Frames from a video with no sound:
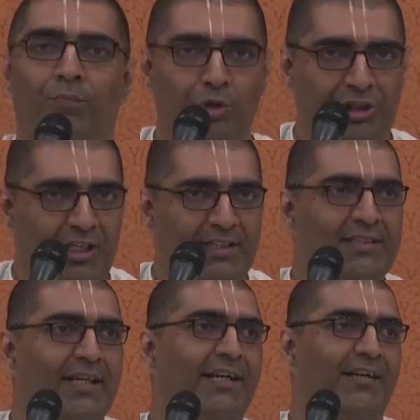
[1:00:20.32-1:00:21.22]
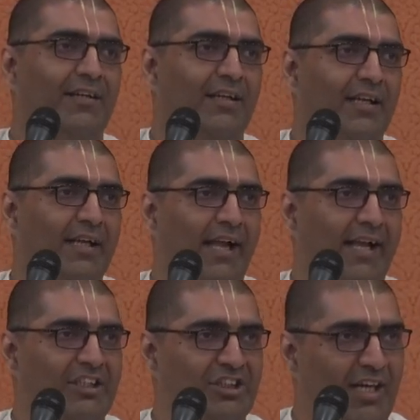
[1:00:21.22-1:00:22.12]
push it aside
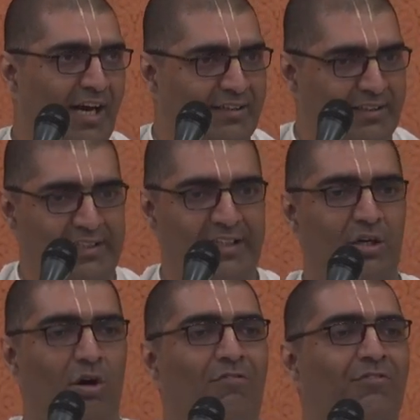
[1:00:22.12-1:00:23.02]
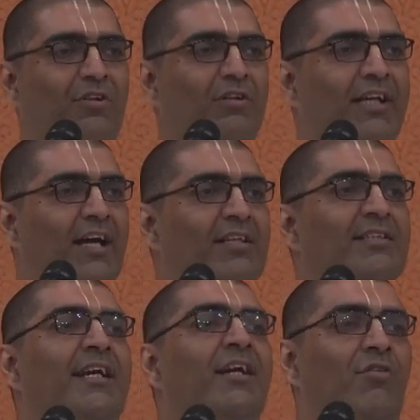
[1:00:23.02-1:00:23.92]
and start thinking of the other
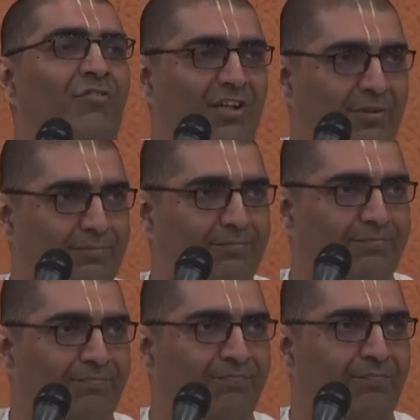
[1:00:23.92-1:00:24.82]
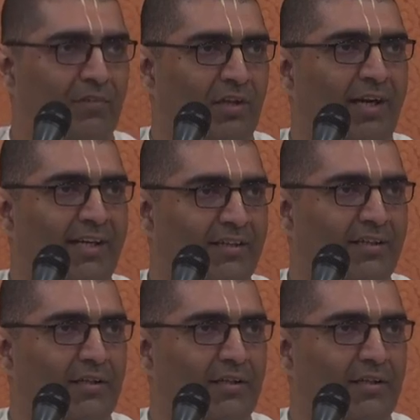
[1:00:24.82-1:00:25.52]
side of it, right?